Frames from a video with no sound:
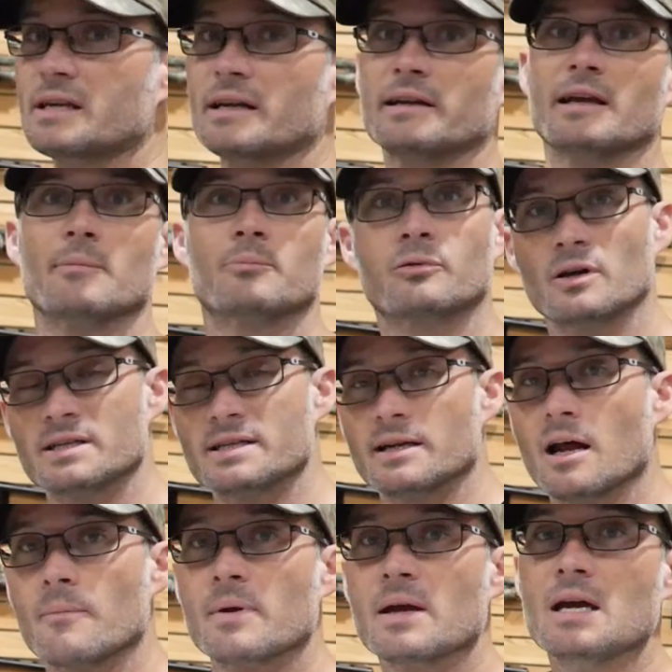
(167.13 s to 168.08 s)
is going to get
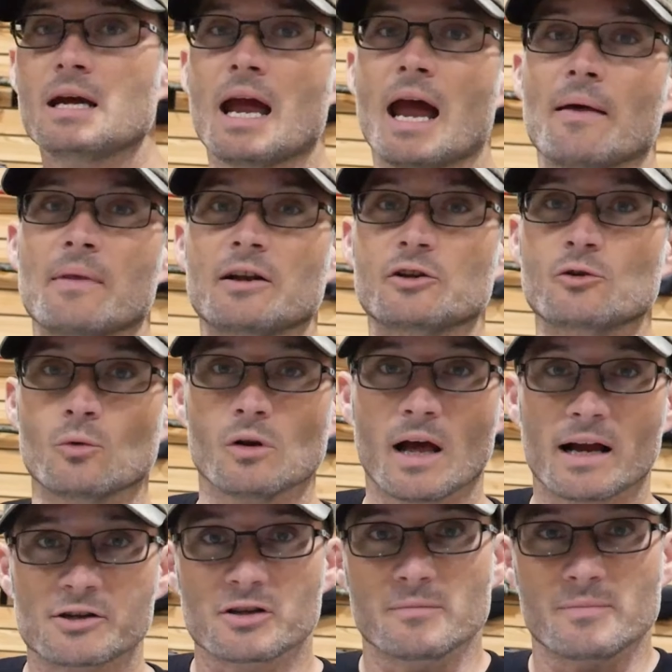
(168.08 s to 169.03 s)
printed up, and then you
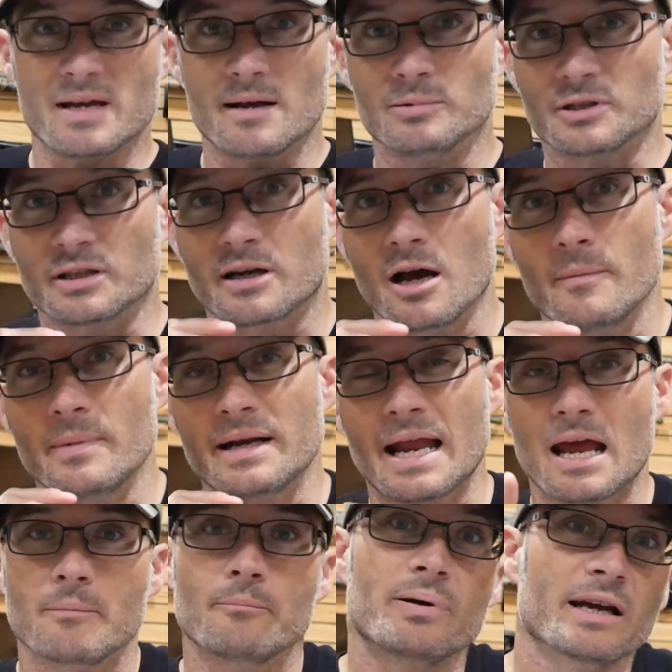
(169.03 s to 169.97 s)
will actually be able to come
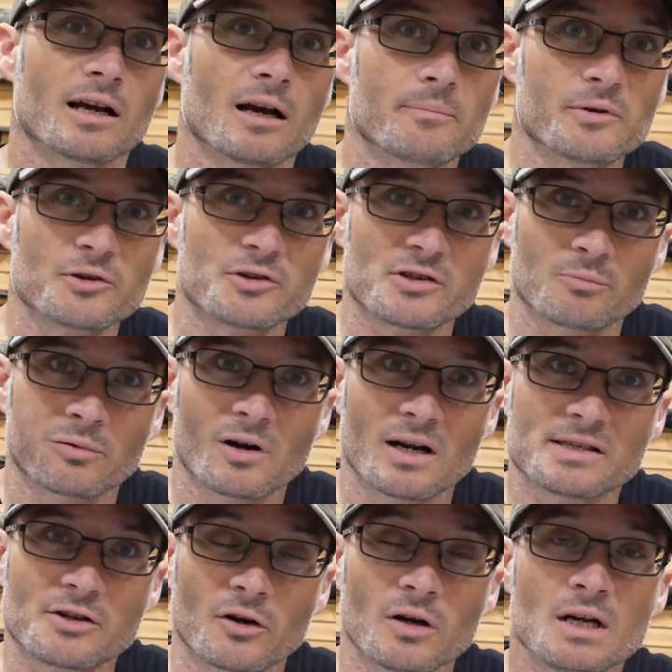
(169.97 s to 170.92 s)
in and pick up your
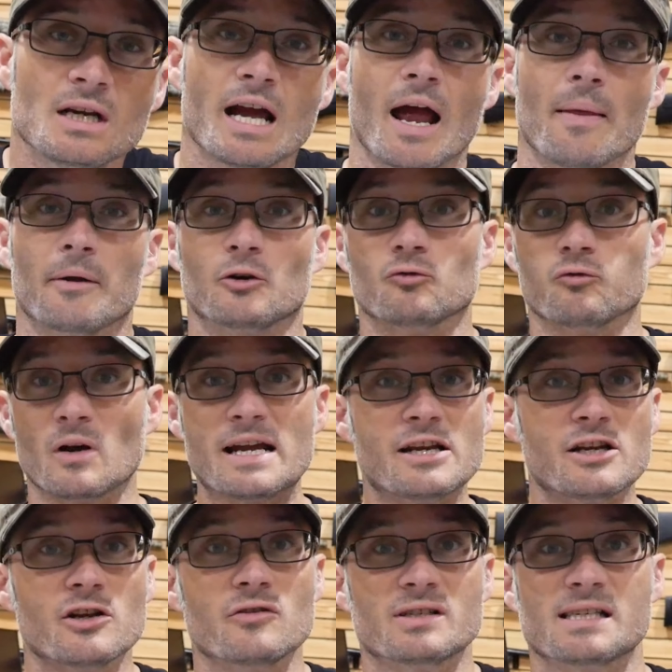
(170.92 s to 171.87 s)
suppressor. And the
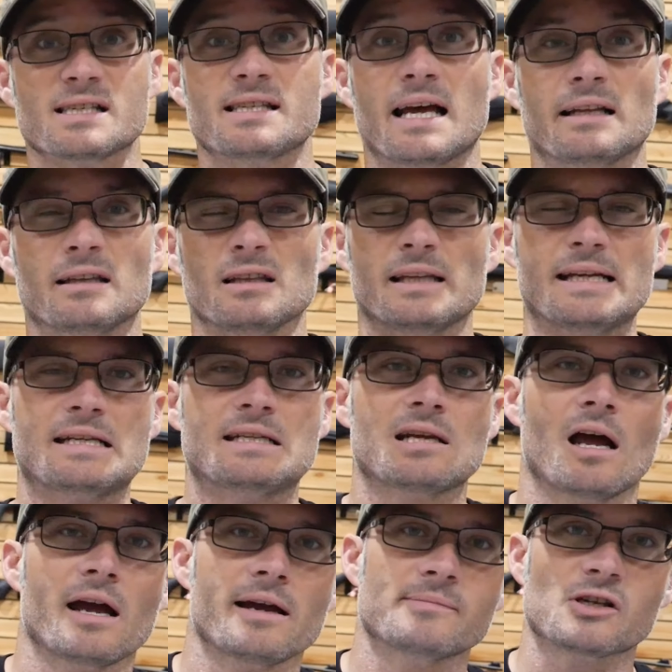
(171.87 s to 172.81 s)
great news is that lead
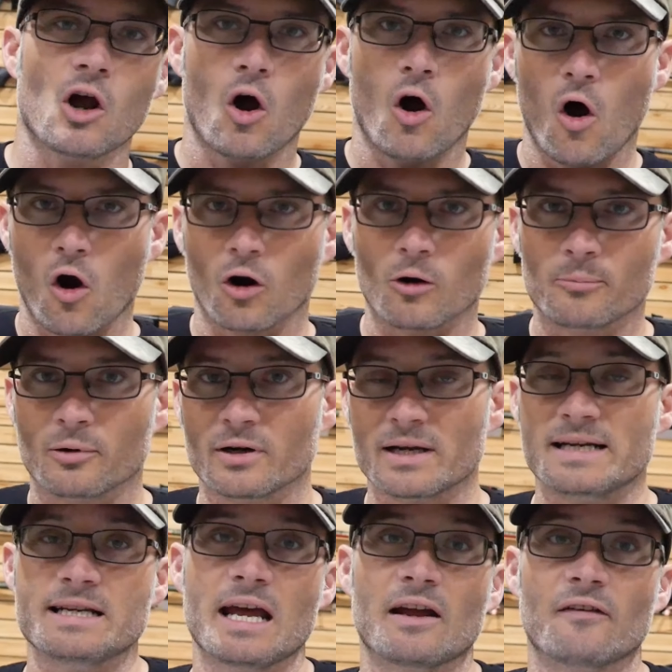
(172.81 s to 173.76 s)
times are
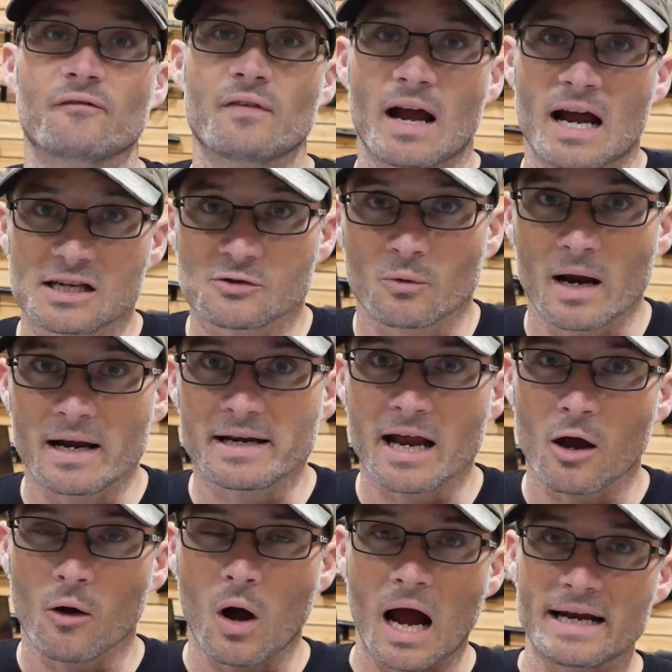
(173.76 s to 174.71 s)
pretty dang fast right
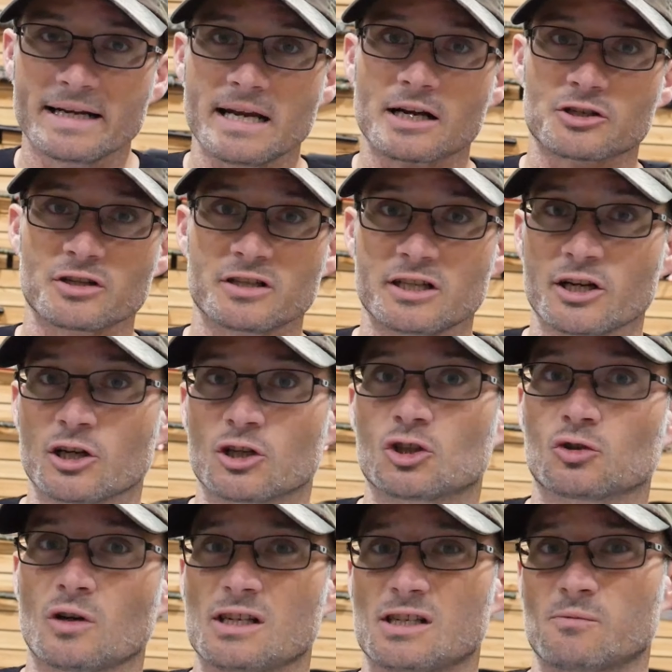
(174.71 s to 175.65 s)
now. I actually did a
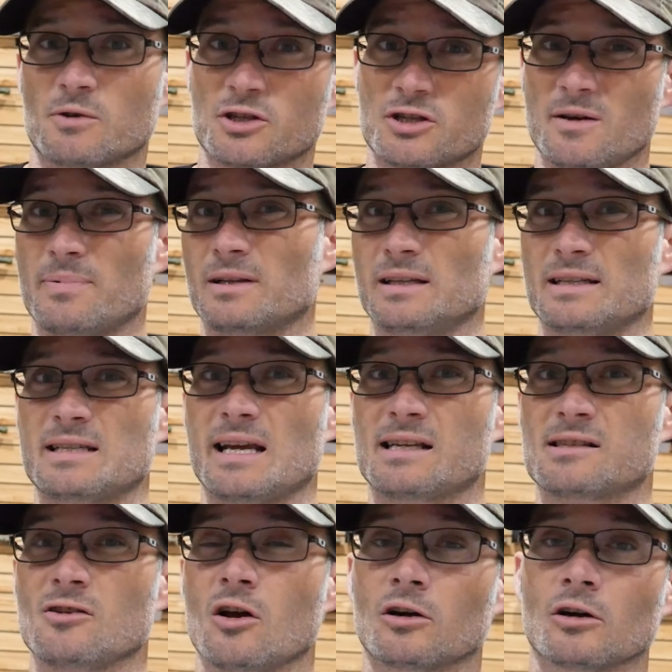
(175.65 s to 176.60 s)
trust, which typically
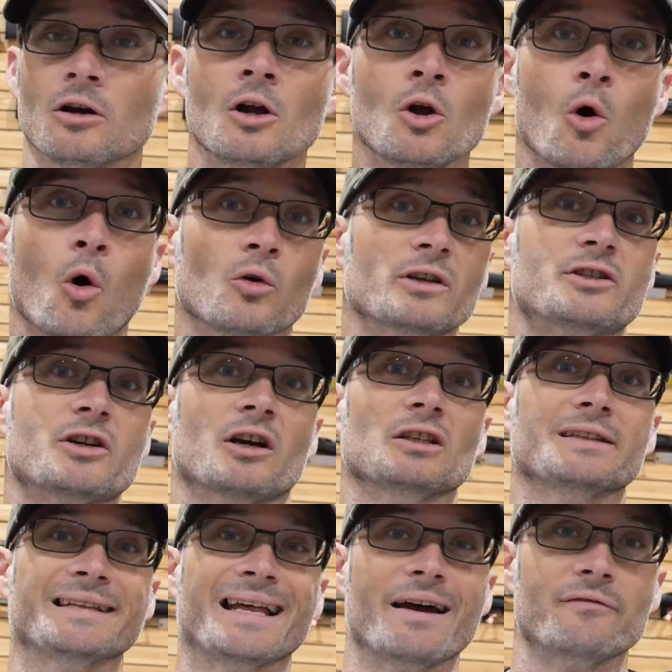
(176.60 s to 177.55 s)
takes longer, only took
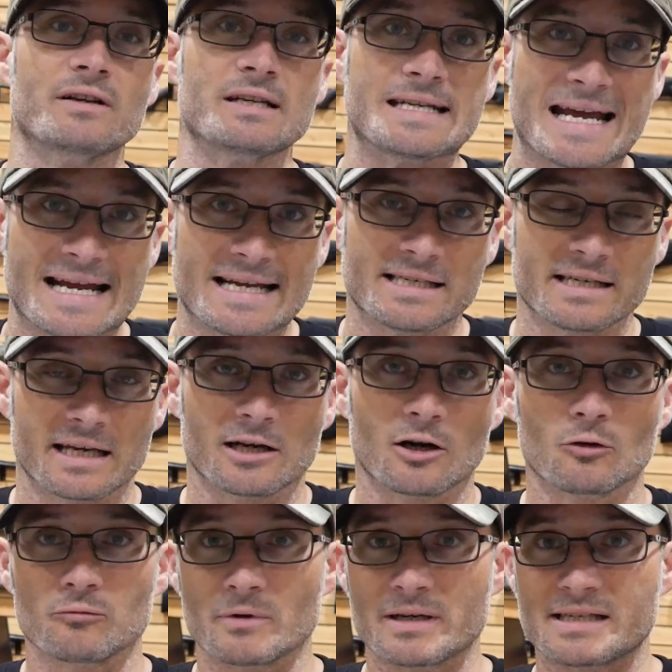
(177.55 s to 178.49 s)
11 days to get
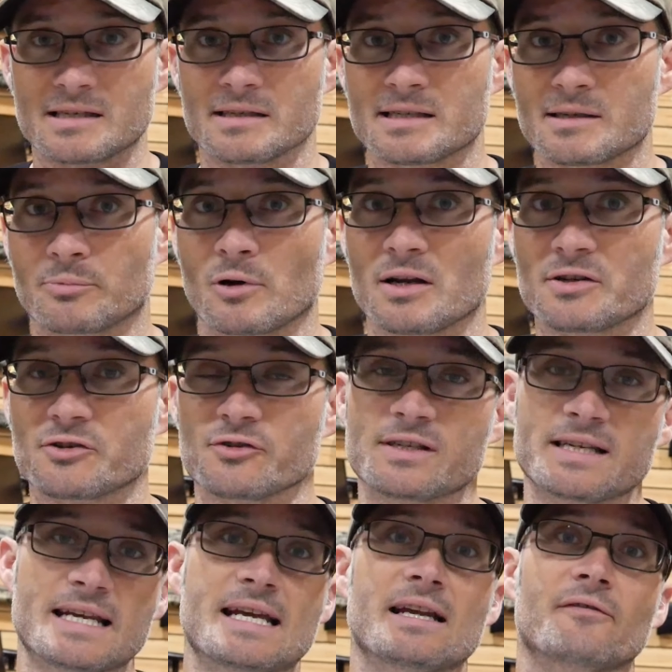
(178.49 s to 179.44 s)
our recent
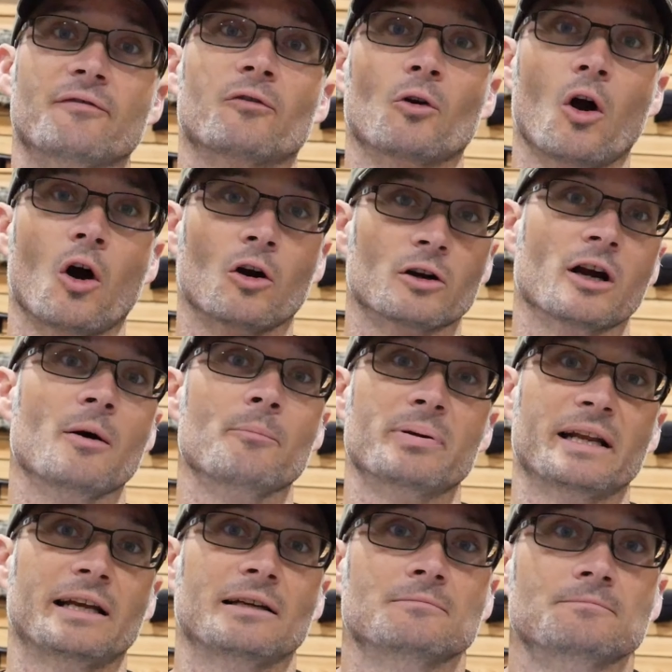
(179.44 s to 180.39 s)
suppressors in for our company.